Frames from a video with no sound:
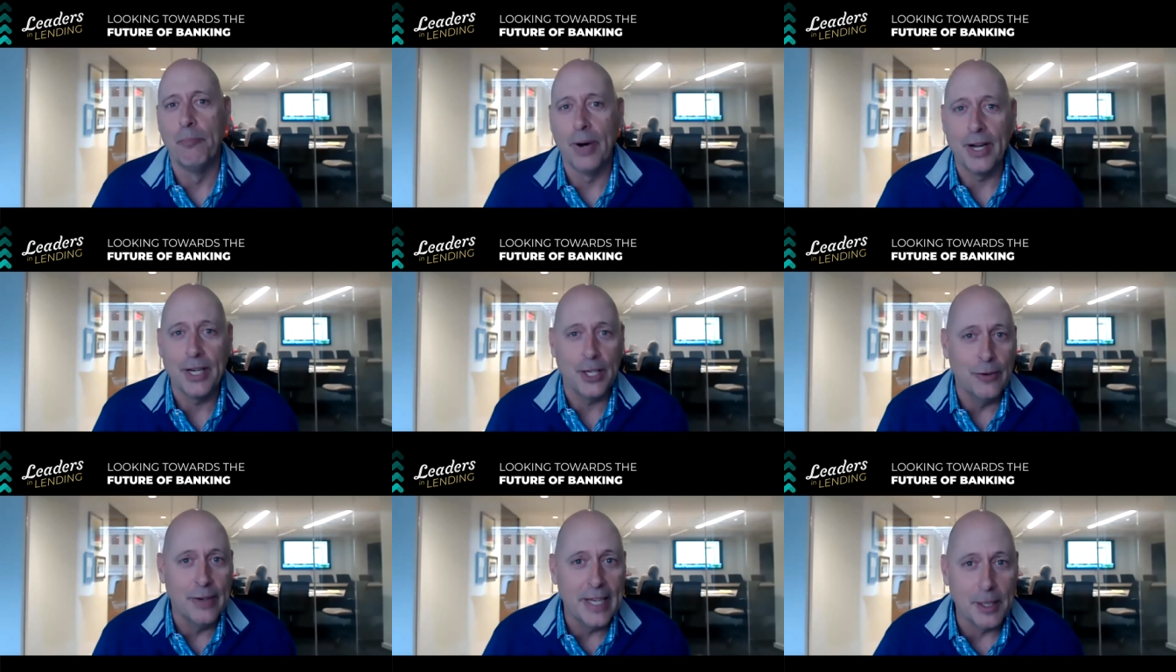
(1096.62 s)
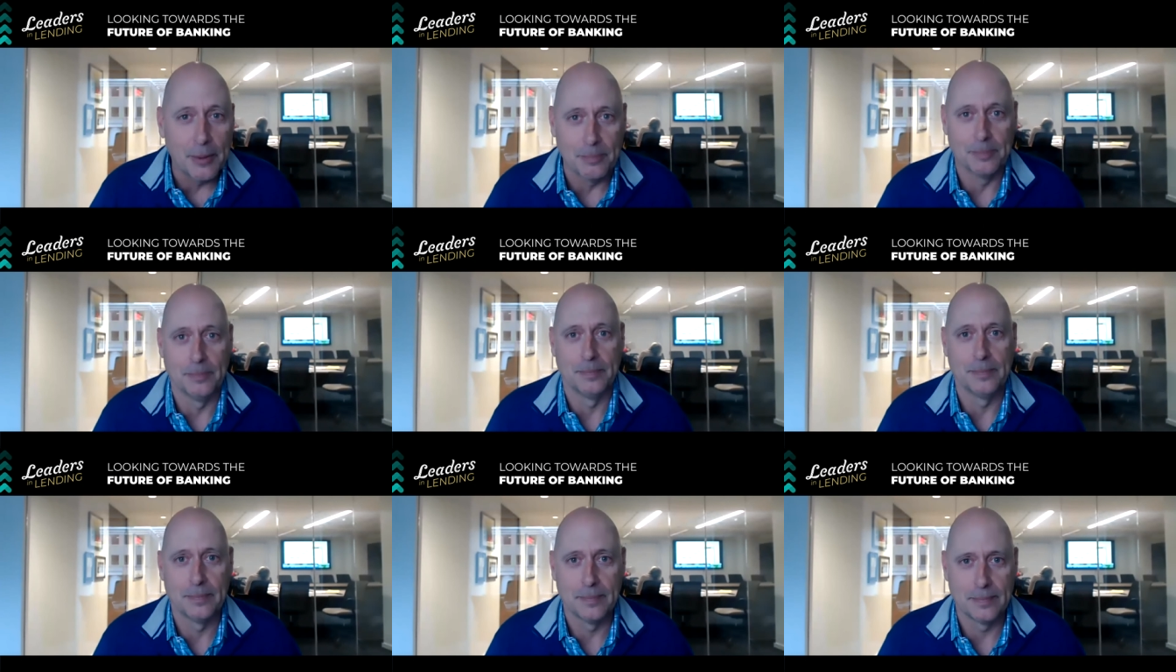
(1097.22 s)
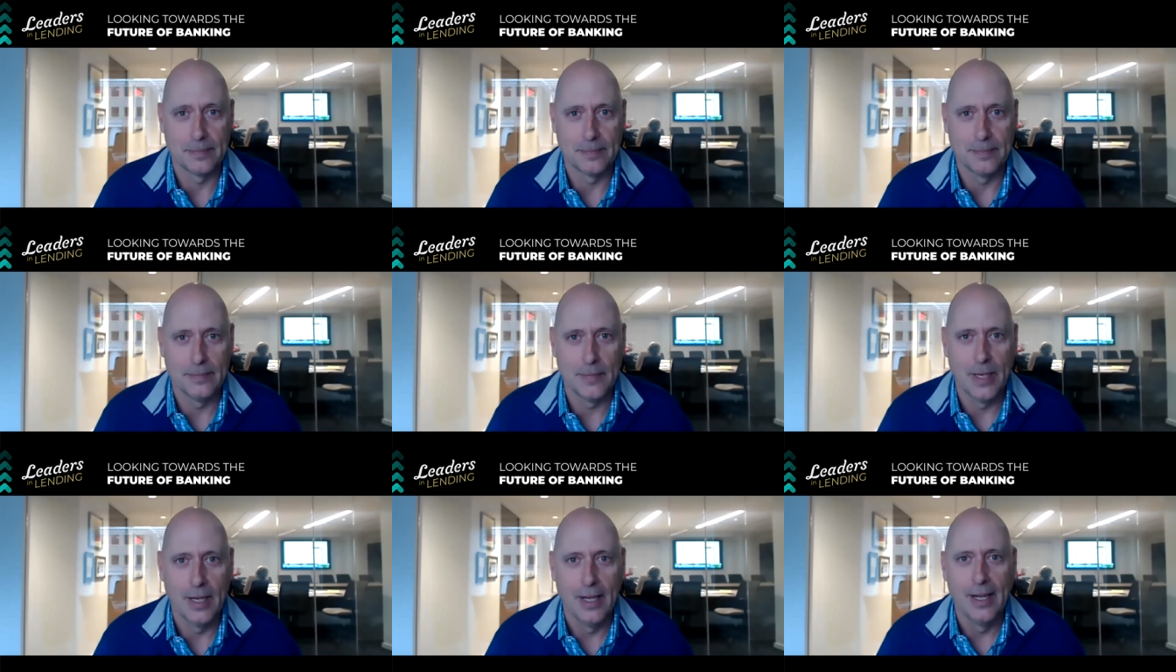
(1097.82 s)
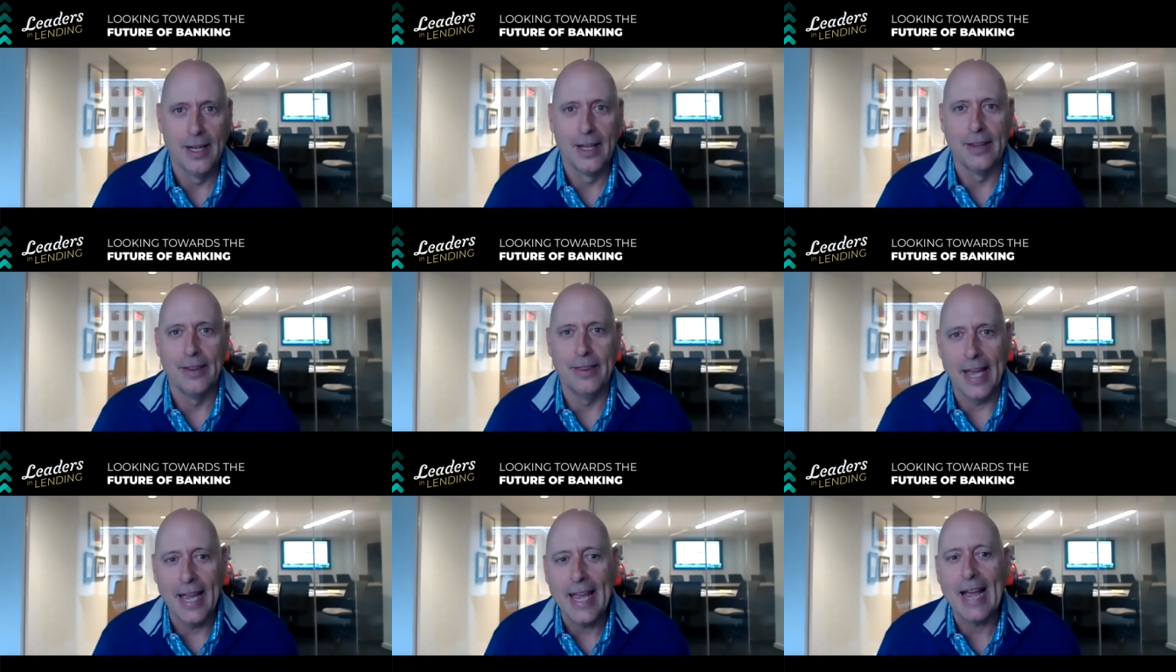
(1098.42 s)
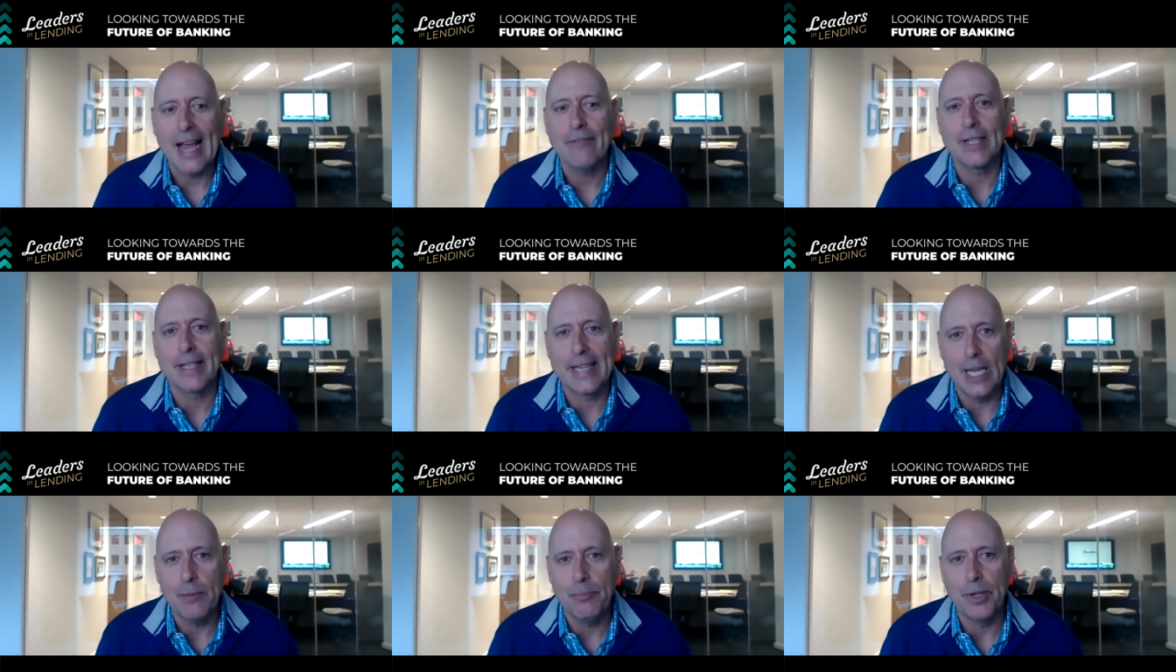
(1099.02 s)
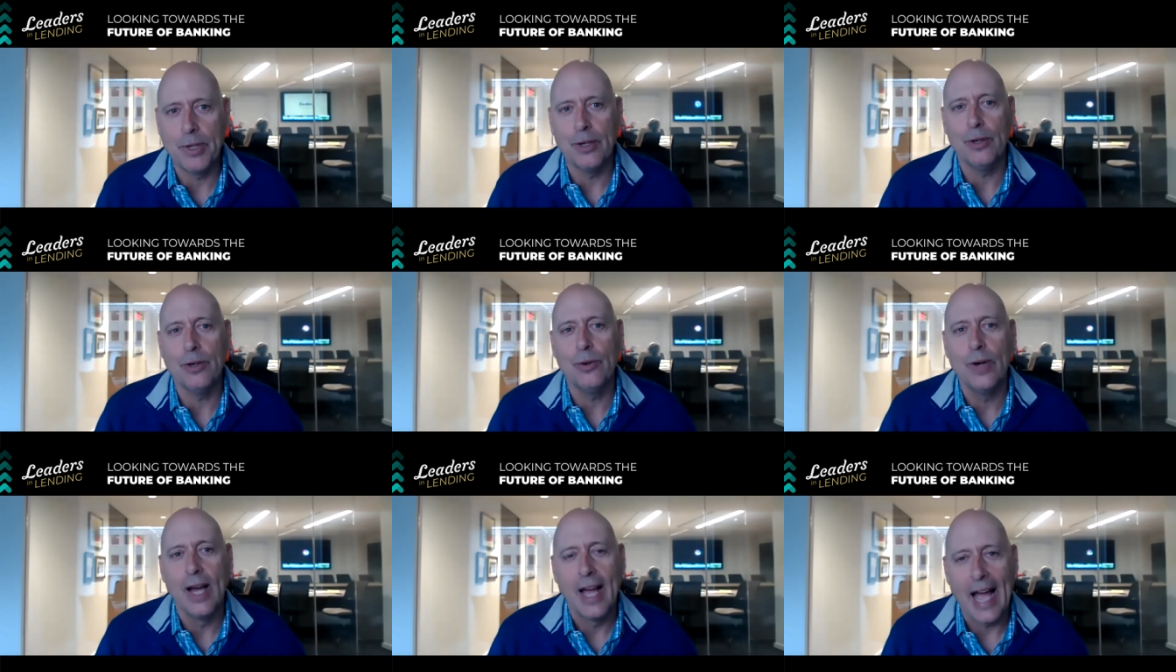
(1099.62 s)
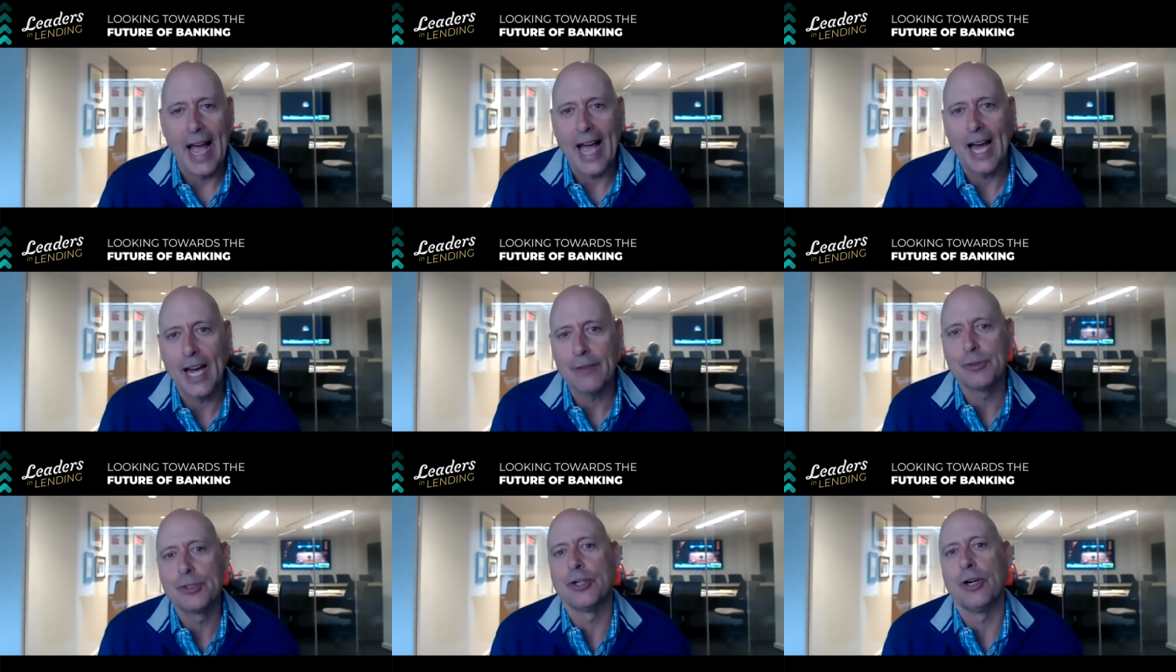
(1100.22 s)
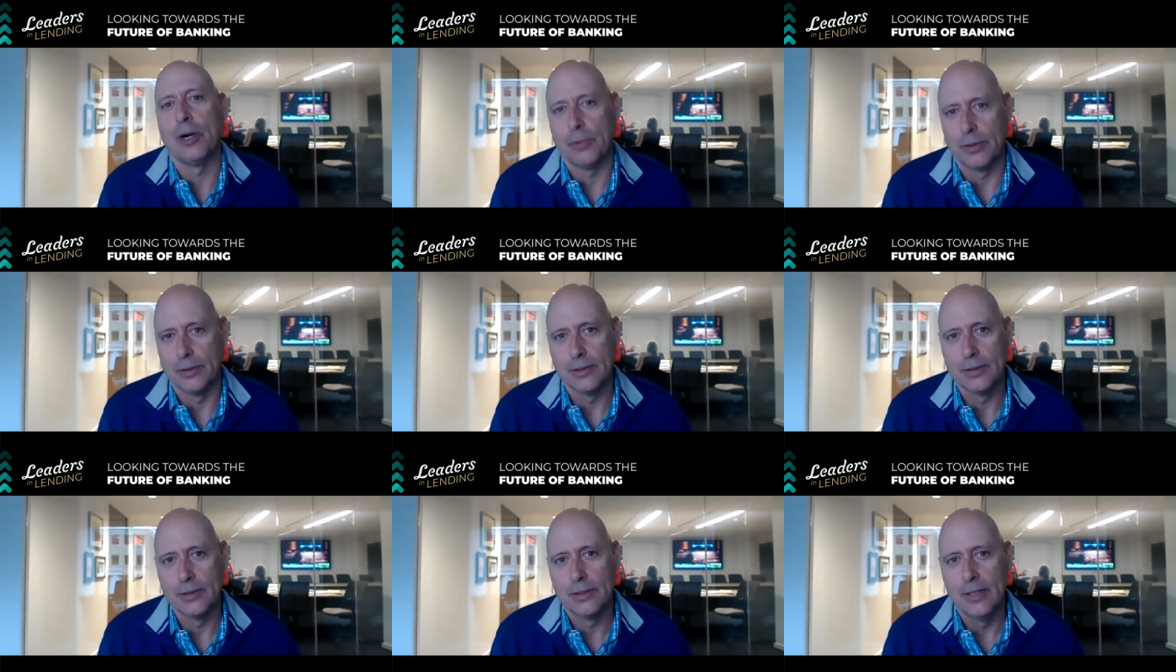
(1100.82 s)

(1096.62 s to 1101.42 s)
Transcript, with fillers: but you need them. Yep. They have to keep you out of trouble.